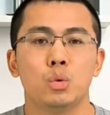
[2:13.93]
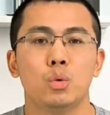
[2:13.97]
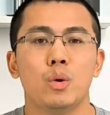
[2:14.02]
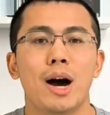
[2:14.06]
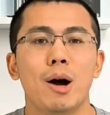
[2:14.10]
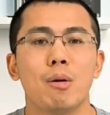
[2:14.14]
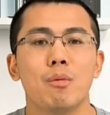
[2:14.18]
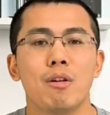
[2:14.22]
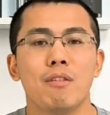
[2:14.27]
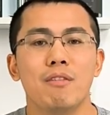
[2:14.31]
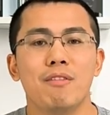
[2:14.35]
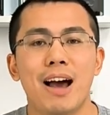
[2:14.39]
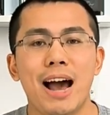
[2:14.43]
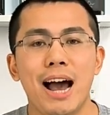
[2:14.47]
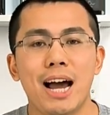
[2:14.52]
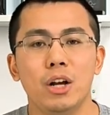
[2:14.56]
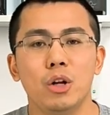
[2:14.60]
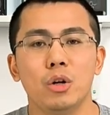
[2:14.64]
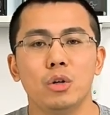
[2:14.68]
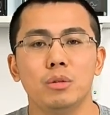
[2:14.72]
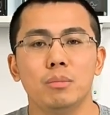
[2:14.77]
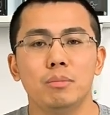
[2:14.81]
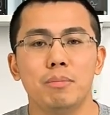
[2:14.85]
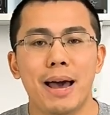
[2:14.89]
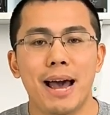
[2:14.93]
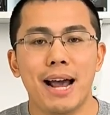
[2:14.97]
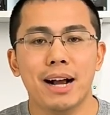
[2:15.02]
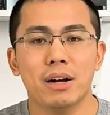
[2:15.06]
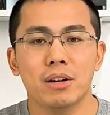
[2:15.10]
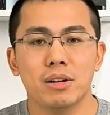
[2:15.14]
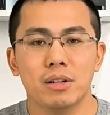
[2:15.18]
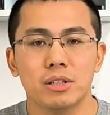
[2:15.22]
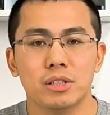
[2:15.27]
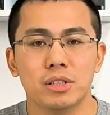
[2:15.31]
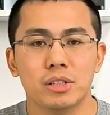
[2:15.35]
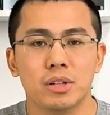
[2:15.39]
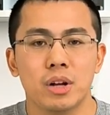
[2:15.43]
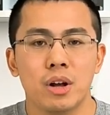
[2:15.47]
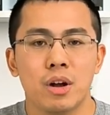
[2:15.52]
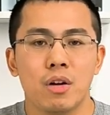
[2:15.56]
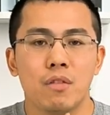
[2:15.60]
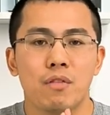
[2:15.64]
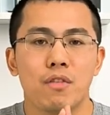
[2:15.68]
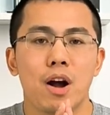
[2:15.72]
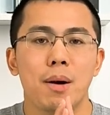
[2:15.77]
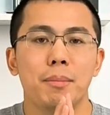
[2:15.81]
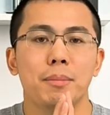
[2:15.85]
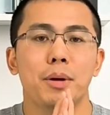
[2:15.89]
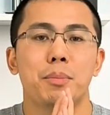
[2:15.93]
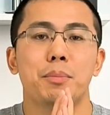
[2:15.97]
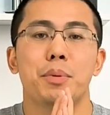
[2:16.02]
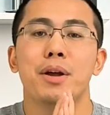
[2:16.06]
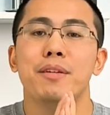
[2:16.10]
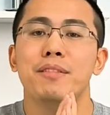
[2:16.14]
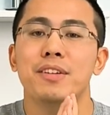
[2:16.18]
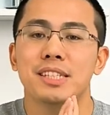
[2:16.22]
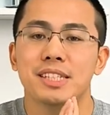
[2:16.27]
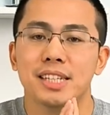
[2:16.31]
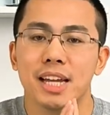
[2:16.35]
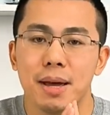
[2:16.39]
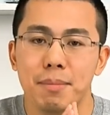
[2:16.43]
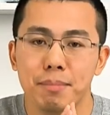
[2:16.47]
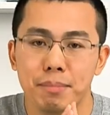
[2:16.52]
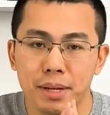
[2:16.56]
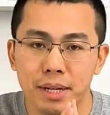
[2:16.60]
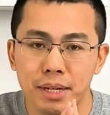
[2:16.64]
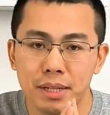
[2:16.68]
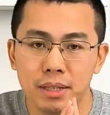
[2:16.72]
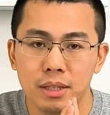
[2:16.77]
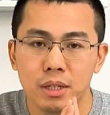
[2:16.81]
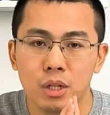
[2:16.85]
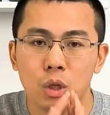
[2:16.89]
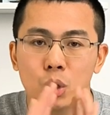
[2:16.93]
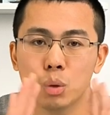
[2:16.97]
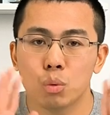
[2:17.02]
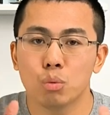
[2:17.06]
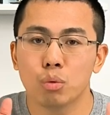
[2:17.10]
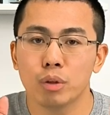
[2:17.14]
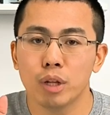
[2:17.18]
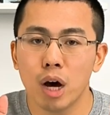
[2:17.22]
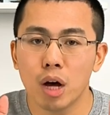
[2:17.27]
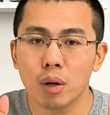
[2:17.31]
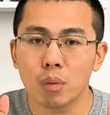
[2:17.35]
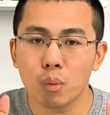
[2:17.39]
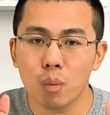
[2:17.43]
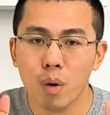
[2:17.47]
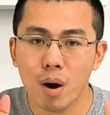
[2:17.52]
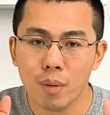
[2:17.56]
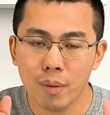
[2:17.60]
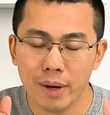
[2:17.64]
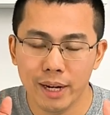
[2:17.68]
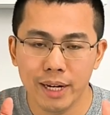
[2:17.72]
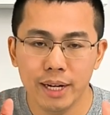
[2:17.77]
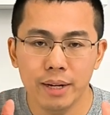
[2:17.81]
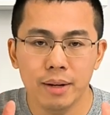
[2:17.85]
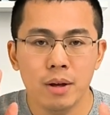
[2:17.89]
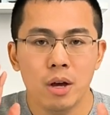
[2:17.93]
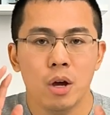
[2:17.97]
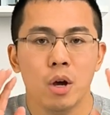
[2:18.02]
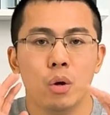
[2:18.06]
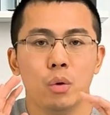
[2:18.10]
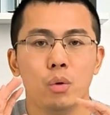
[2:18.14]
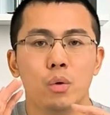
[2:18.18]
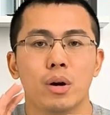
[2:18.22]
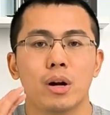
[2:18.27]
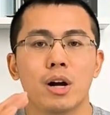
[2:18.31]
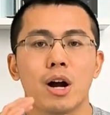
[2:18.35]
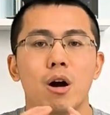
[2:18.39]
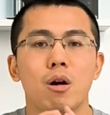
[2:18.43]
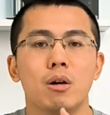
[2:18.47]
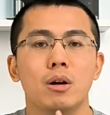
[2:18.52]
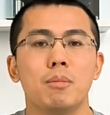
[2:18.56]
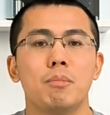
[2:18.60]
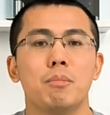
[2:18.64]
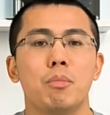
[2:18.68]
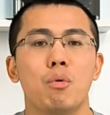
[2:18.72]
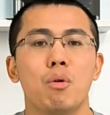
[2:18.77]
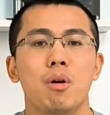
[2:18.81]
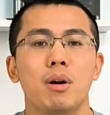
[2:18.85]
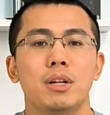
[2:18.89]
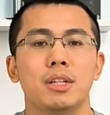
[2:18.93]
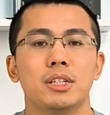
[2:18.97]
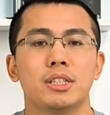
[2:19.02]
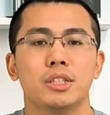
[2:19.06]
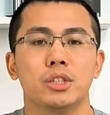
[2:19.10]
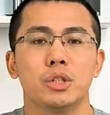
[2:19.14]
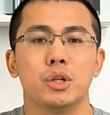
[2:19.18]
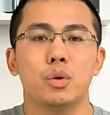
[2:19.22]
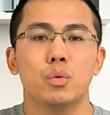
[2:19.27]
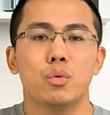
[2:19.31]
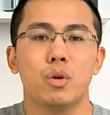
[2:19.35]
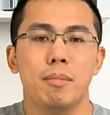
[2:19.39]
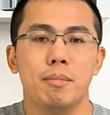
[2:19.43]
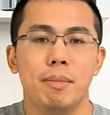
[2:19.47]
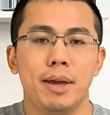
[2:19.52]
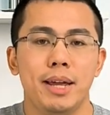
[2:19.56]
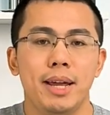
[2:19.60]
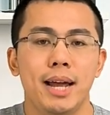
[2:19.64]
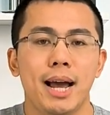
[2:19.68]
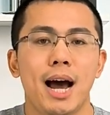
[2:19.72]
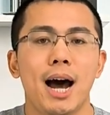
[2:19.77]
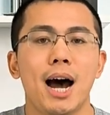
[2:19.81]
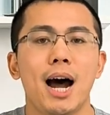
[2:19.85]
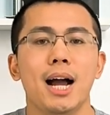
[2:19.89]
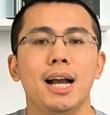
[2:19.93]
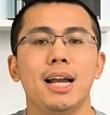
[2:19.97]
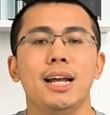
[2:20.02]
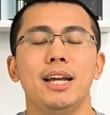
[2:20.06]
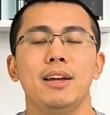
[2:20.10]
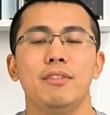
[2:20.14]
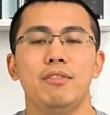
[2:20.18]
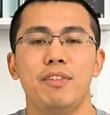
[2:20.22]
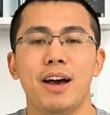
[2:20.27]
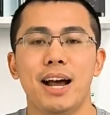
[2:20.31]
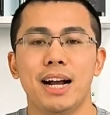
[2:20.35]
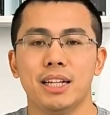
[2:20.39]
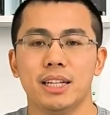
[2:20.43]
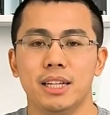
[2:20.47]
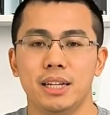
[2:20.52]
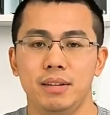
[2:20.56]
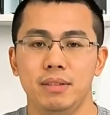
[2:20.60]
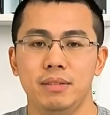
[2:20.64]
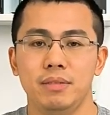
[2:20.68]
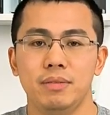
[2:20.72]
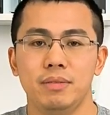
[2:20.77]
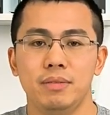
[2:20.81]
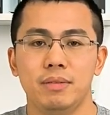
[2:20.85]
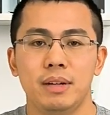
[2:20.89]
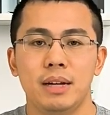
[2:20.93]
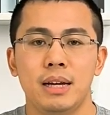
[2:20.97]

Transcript: To our valued backers from the previous campaign, do not worry, your current board still remains highly effective.